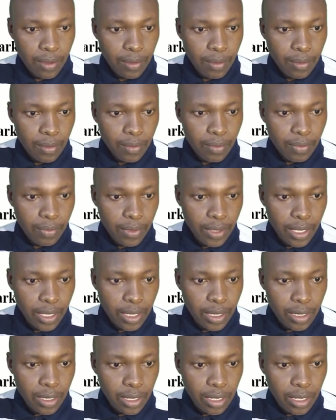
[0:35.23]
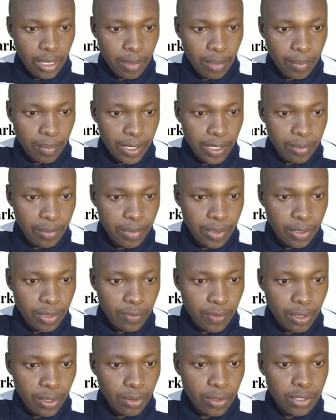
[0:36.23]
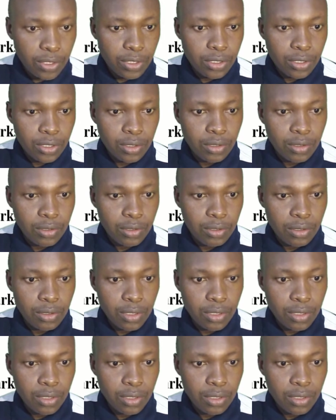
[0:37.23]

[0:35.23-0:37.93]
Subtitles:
Then part B of the question,